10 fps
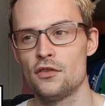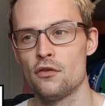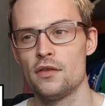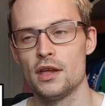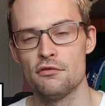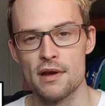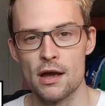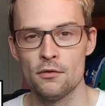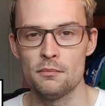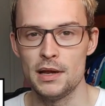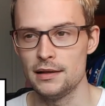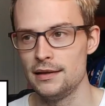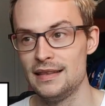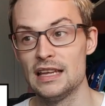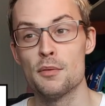of their ground,
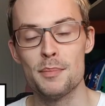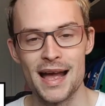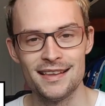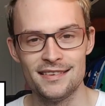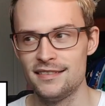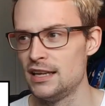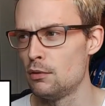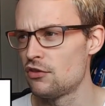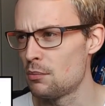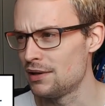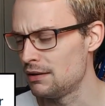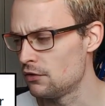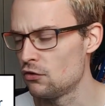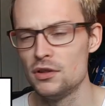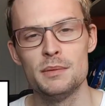mainly the capacity, which I believe
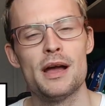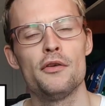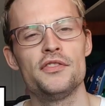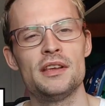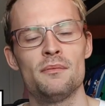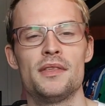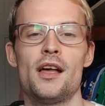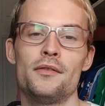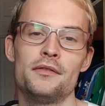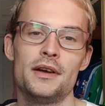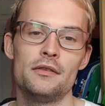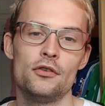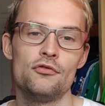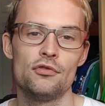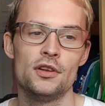is only about
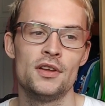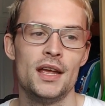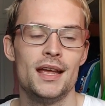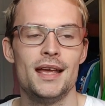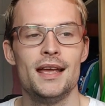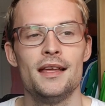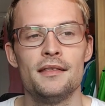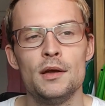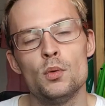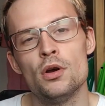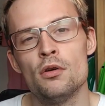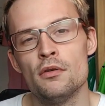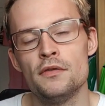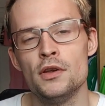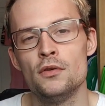7,500, they were
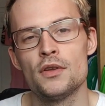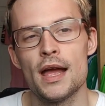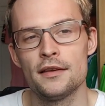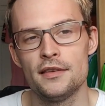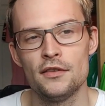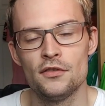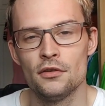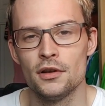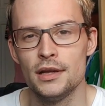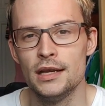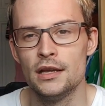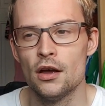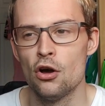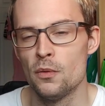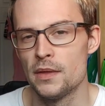refused access to the league
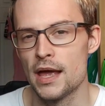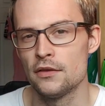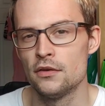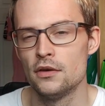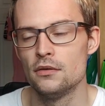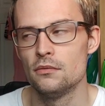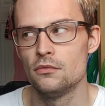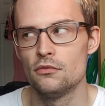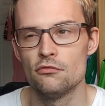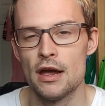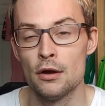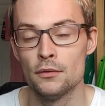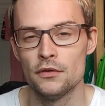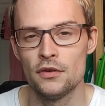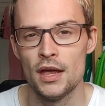on that
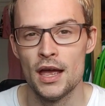grounds.